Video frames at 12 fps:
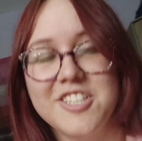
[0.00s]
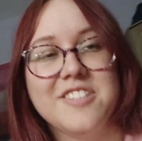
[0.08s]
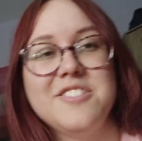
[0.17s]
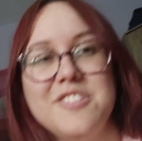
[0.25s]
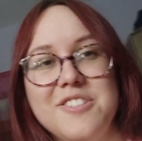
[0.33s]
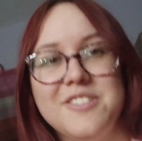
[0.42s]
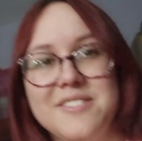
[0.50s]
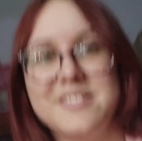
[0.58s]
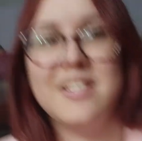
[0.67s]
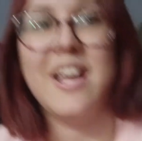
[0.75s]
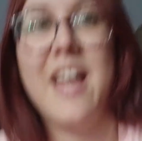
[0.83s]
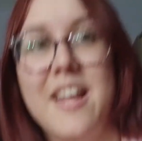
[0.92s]

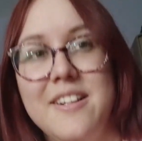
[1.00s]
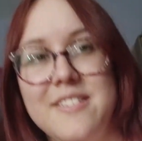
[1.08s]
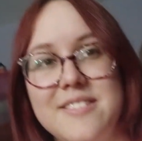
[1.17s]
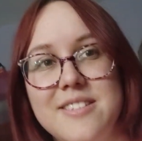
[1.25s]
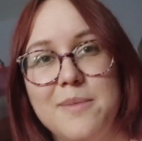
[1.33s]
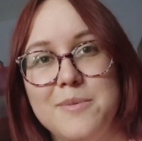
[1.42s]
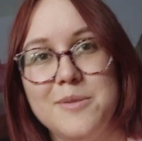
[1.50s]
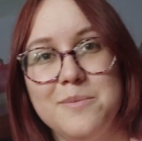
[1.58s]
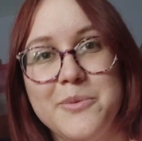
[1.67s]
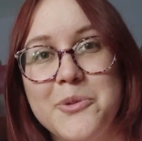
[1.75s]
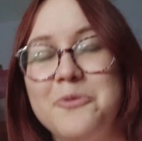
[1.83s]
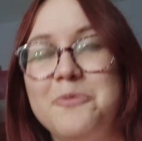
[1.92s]
gestures and subtle
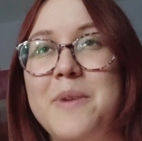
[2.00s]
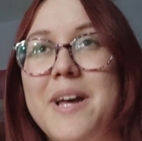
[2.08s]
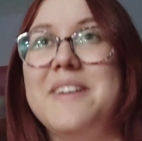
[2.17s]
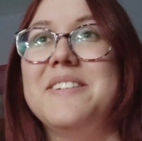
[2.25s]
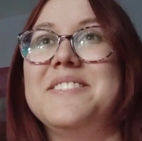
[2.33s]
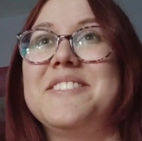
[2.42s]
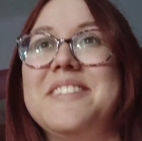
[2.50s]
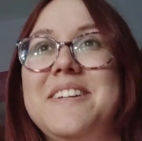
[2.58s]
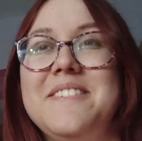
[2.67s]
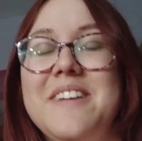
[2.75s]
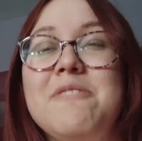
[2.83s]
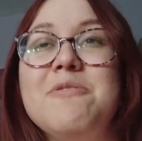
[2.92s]
movements
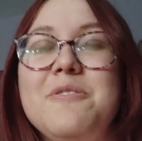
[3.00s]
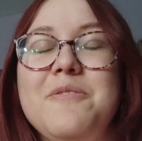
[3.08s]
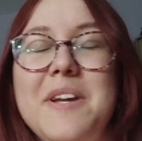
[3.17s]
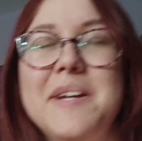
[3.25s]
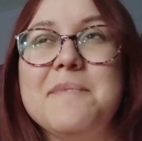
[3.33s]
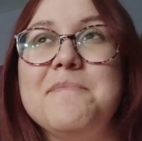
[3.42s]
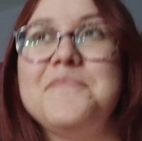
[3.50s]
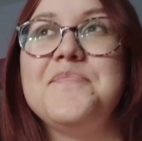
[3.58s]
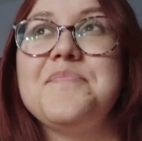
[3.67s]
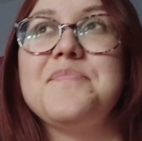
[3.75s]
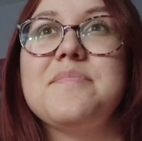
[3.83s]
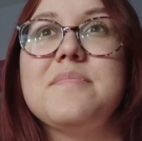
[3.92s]
and everything.
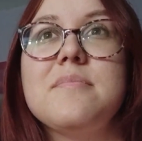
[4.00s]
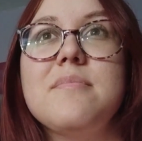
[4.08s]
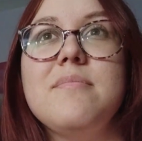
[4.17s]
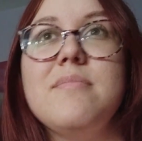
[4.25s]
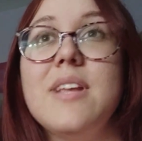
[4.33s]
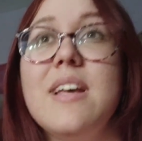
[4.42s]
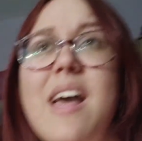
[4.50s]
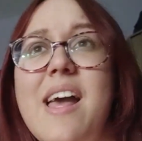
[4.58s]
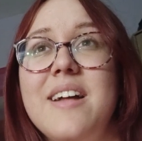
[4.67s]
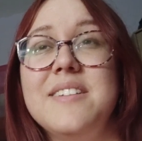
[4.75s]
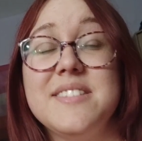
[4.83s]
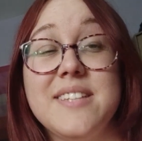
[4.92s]

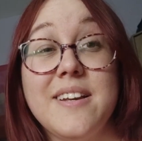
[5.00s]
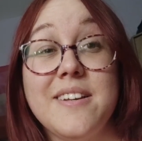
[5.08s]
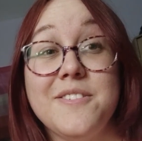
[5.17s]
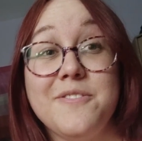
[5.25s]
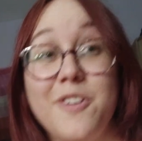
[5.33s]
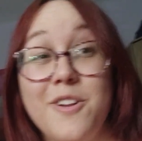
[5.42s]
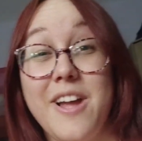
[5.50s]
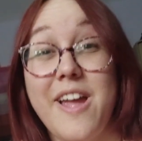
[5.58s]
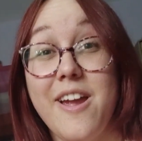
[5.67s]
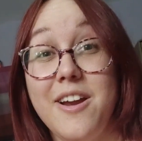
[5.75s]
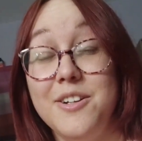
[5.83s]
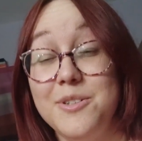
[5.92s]
And second of all,
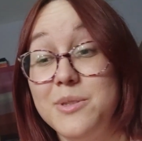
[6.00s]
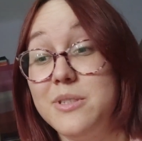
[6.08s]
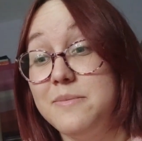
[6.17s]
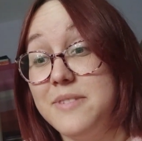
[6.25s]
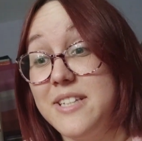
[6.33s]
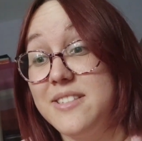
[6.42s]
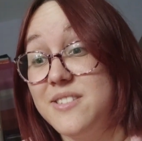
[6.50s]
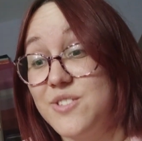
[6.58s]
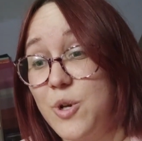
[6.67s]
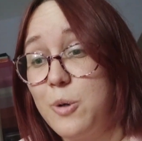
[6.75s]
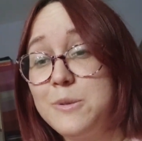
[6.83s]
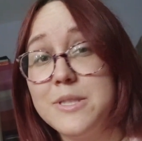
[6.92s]
her room is
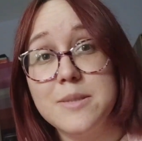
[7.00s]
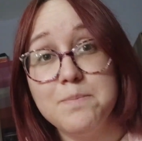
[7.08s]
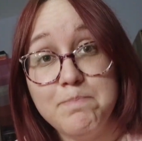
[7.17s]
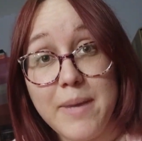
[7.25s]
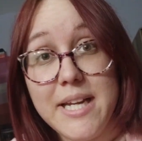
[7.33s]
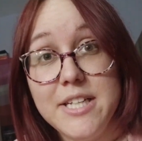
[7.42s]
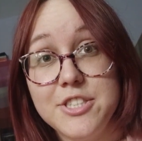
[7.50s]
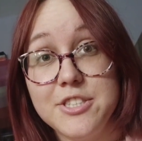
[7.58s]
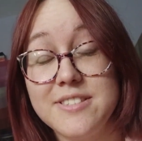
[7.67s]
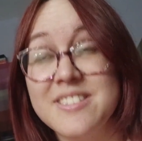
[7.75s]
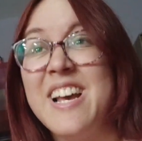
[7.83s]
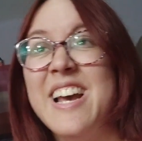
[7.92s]
so
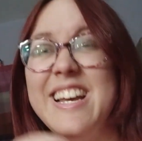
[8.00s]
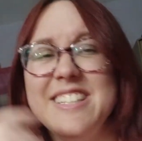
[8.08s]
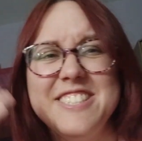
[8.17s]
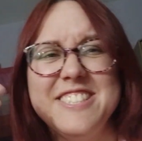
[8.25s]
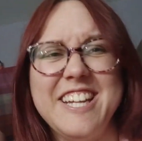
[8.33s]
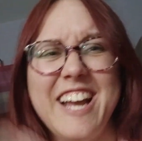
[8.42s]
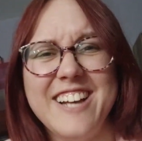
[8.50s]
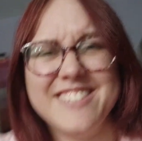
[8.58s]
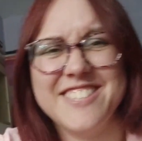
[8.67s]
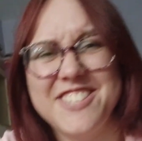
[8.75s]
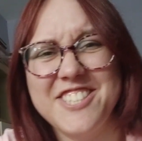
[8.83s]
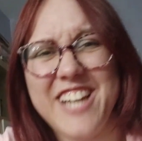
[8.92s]
spacious and she
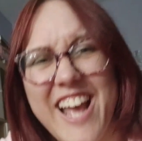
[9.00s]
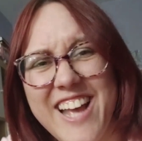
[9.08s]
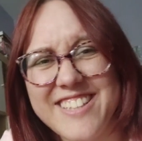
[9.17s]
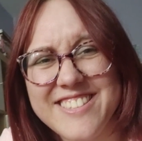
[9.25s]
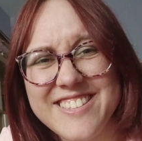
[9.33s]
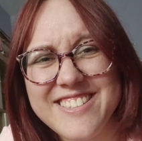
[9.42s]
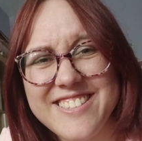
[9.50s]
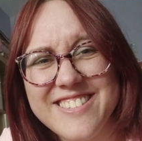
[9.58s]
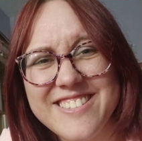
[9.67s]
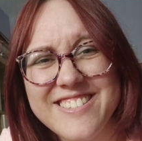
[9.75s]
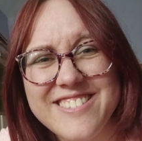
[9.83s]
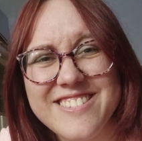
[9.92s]
has chess.
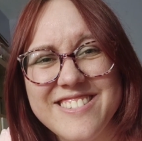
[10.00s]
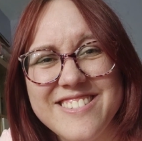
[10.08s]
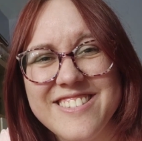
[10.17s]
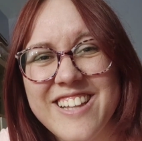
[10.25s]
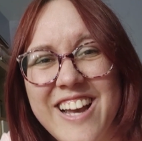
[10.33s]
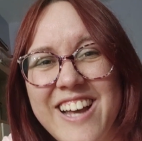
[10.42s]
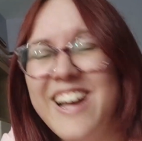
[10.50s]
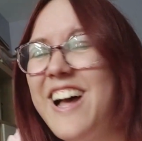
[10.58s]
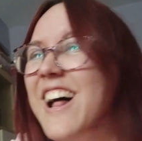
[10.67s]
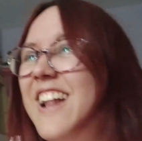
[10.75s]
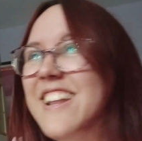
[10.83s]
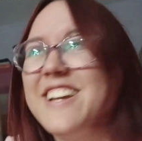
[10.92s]

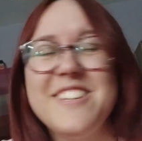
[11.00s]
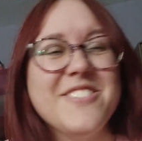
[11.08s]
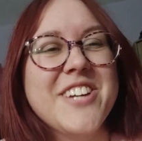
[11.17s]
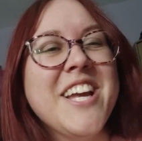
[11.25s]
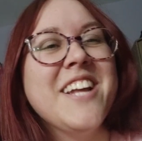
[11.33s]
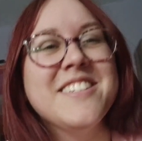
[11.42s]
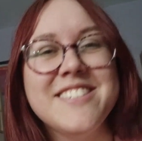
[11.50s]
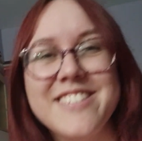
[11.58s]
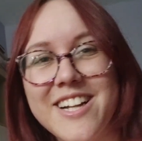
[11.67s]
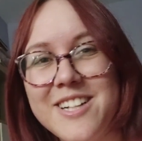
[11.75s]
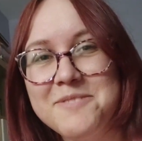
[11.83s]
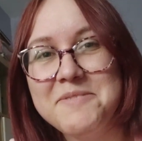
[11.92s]
Like, you can't
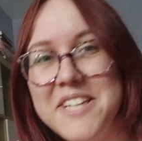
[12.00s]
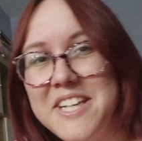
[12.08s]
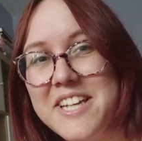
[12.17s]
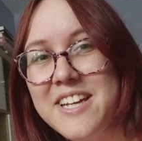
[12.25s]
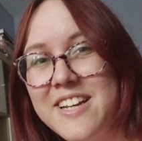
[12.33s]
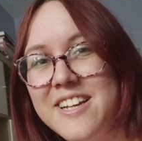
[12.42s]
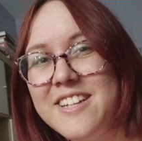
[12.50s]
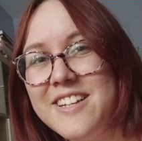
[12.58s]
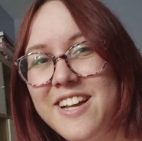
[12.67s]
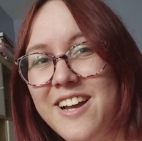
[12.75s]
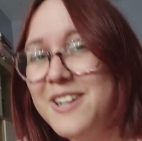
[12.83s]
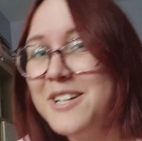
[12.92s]
tell me
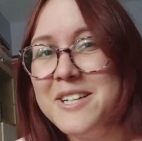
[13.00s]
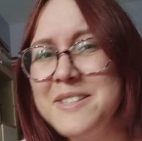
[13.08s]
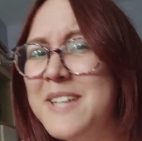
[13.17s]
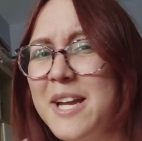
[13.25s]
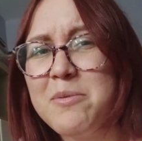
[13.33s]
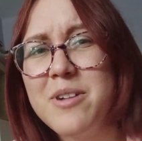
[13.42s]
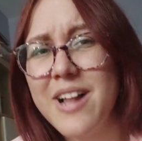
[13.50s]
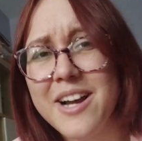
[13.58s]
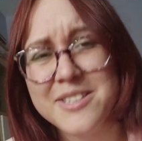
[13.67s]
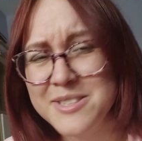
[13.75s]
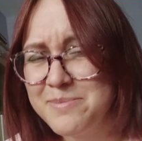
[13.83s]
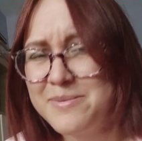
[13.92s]
her and Gabriel
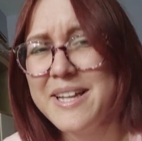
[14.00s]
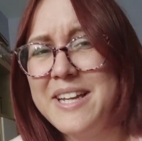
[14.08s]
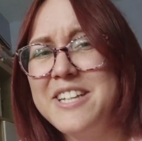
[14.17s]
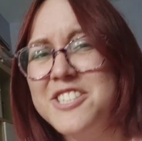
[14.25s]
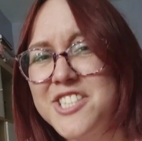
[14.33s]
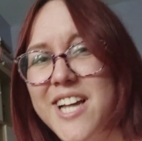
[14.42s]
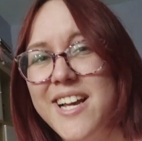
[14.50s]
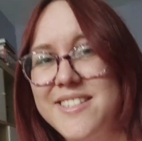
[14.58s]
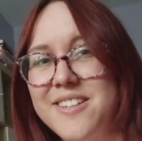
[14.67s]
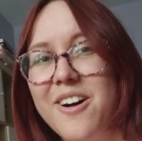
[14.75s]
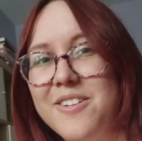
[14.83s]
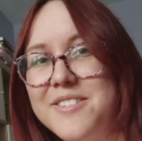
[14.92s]
aren't playing
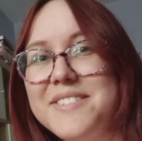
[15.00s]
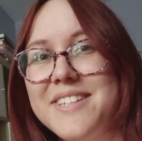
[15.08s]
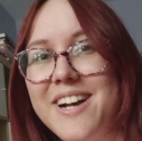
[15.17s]
chess all the